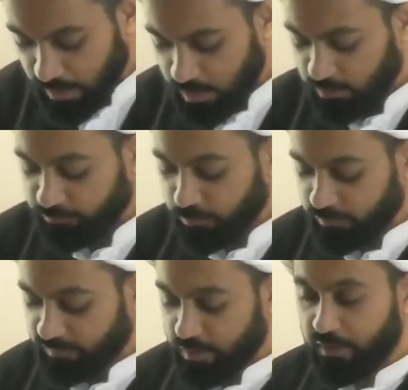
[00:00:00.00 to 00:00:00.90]
And of
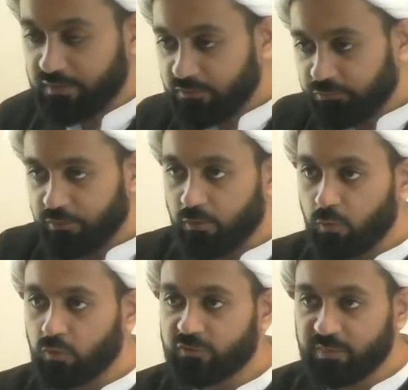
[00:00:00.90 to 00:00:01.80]
course, there are different
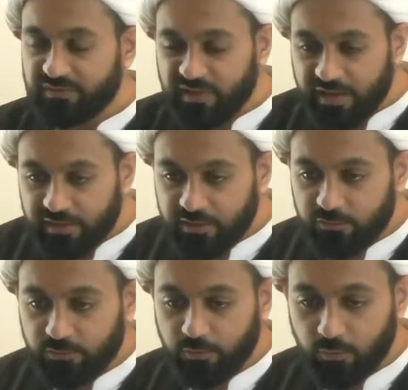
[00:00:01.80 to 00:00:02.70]
laws pertaining
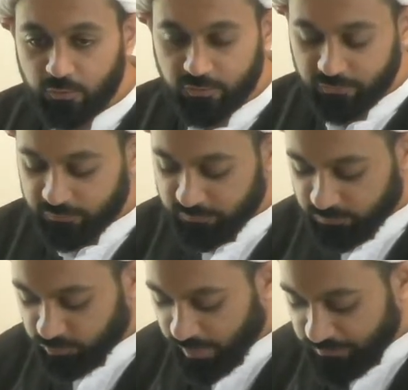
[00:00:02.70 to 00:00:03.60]
to the laws of
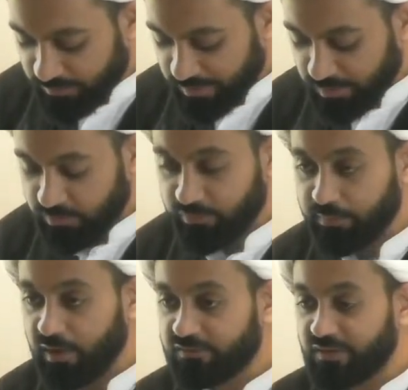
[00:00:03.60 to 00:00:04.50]
traveling. If a
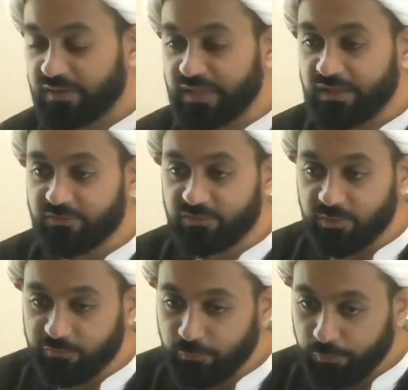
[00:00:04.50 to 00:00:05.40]
person leaves
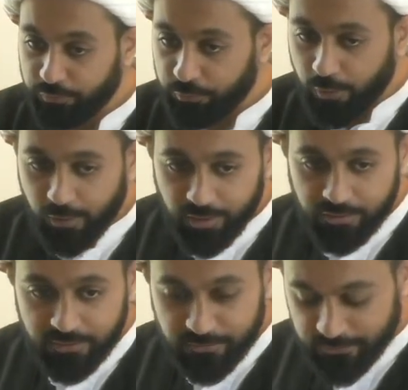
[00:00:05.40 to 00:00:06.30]
before dhuhr,
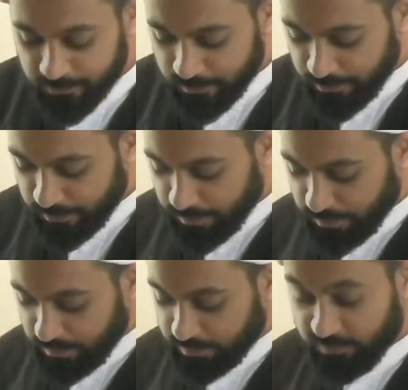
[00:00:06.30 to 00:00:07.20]

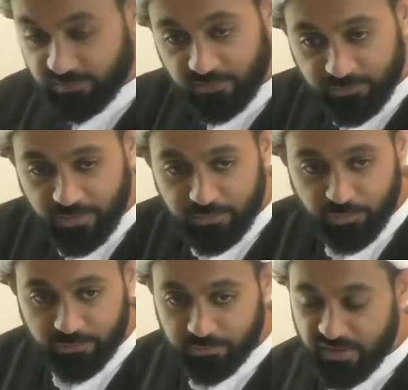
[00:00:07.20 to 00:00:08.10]
this is a very
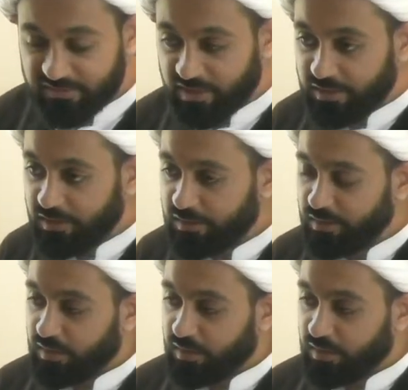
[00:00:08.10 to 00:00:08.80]
important mas'ala.